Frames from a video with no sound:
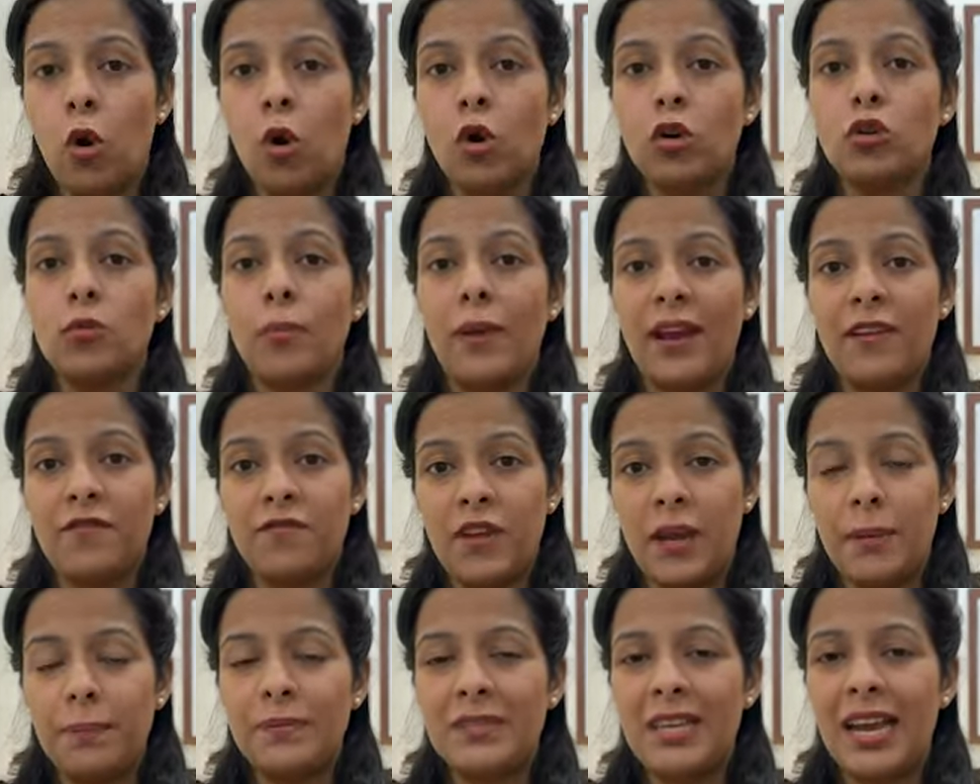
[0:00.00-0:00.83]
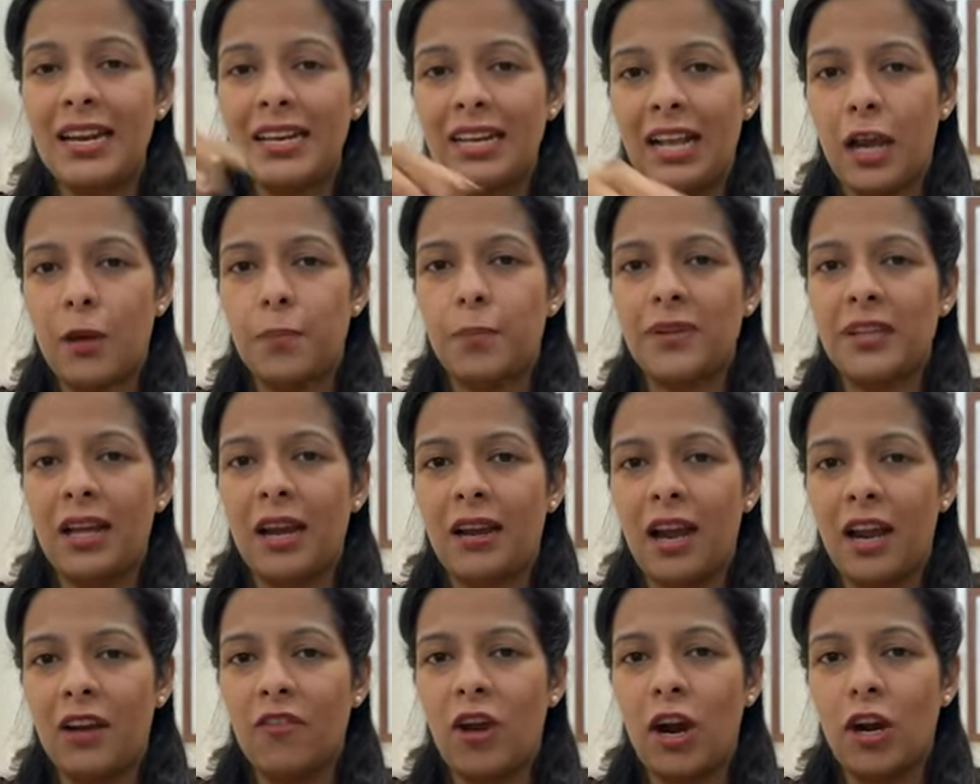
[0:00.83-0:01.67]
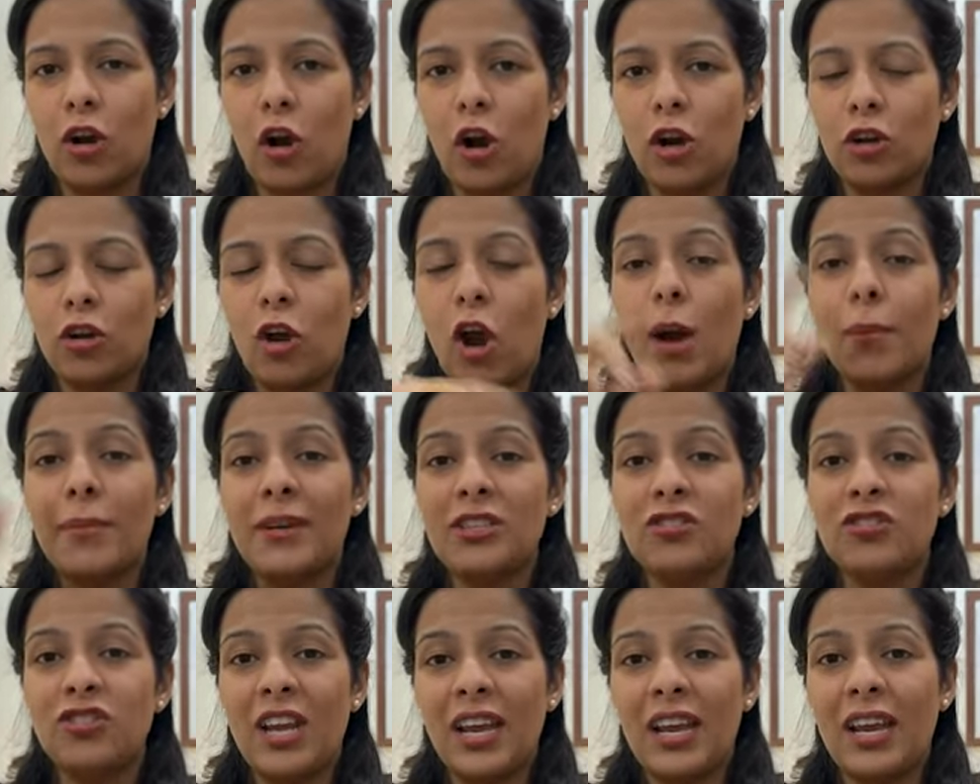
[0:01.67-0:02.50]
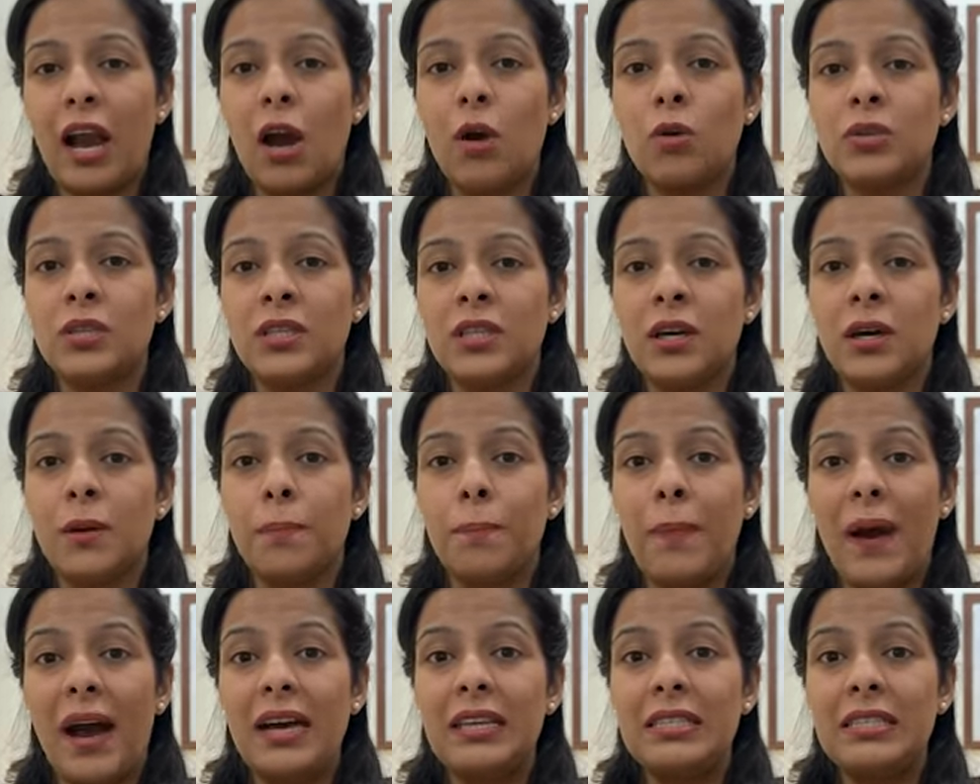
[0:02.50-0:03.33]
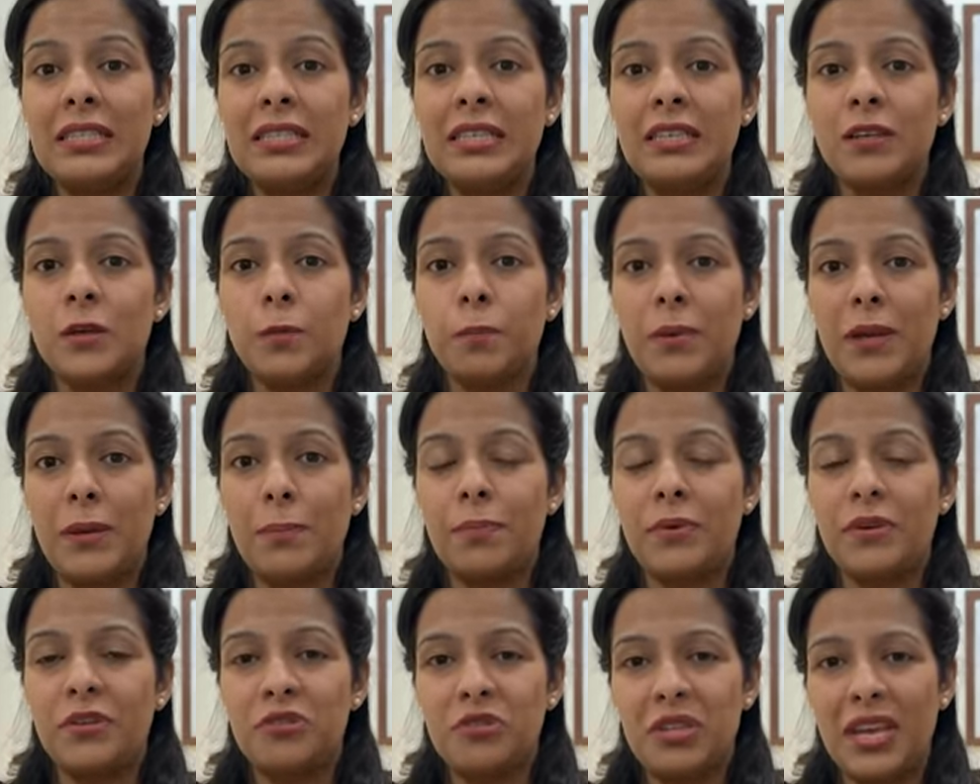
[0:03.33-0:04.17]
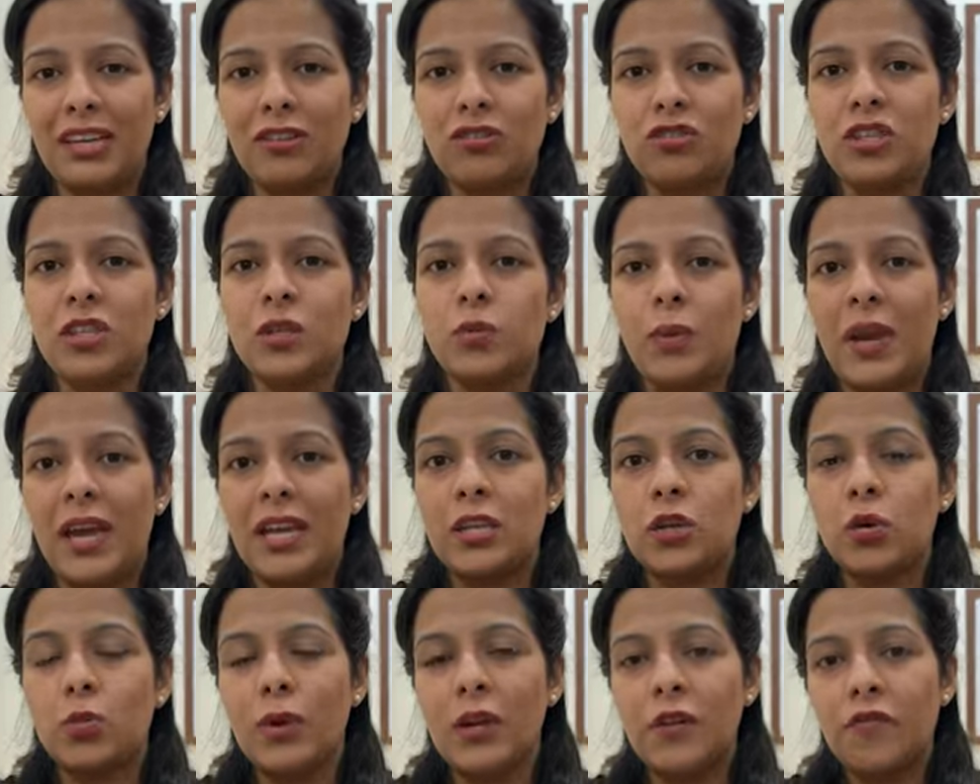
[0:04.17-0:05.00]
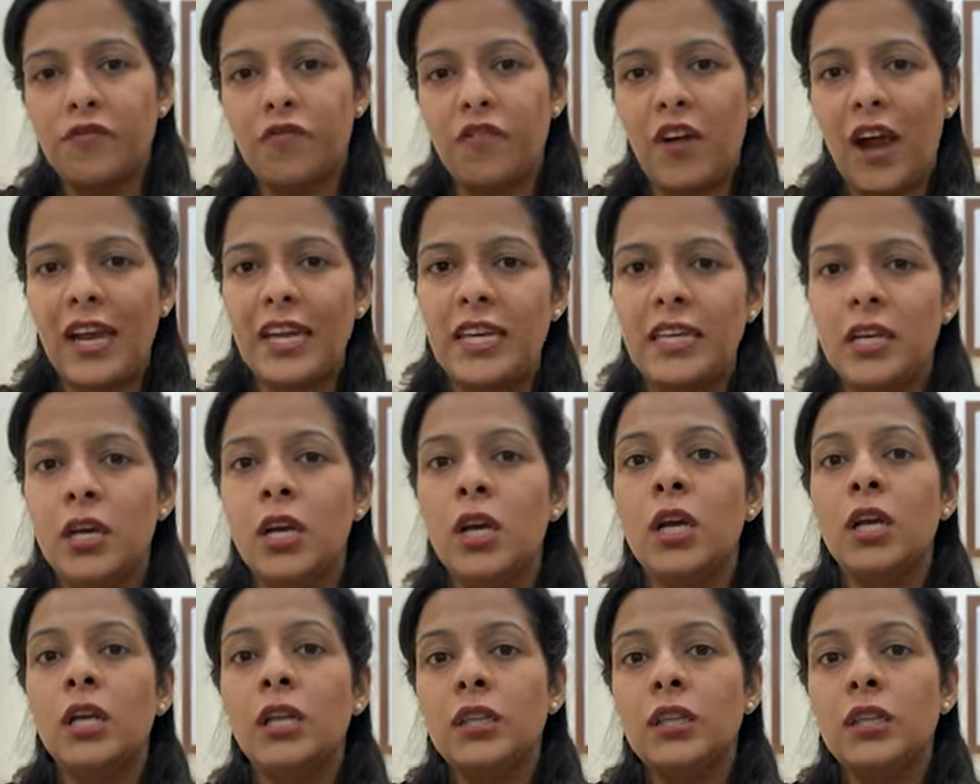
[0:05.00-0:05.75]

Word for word: go to my website arpitakarwa.com and check out the past year paper section where you will find